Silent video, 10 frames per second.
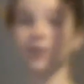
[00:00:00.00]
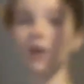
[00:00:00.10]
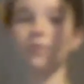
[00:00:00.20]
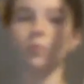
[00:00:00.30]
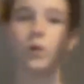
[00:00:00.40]

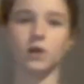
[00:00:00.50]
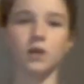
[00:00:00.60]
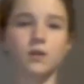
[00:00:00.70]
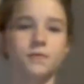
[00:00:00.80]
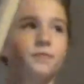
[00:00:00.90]
of wood.
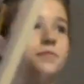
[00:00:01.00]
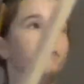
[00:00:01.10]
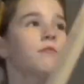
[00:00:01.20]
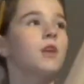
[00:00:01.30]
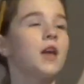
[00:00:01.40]

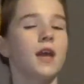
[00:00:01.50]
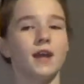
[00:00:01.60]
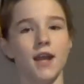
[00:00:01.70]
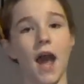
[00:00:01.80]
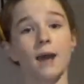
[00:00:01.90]

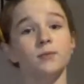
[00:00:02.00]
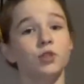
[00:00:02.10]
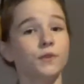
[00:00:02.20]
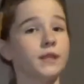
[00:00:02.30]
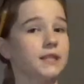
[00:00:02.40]
And I'm
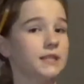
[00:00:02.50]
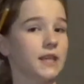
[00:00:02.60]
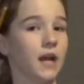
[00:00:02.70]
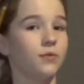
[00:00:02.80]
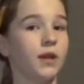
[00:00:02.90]
doing this
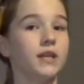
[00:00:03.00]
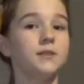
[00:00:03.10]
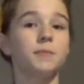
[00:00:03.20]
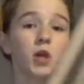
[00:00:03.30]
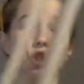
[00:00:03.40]
sideways,
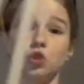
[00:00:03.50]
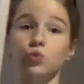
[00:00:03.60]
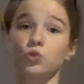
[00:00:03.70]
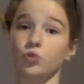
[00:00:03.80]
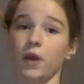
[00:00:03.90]
but
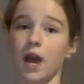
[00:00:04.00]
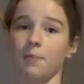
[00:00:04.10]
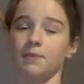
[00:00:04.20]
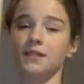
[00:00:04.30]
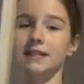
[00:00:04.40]
you do it
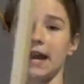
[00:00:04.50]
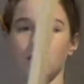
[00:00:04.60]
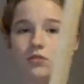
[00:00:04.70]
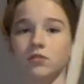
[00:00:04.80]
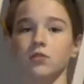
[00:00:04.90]
up and down.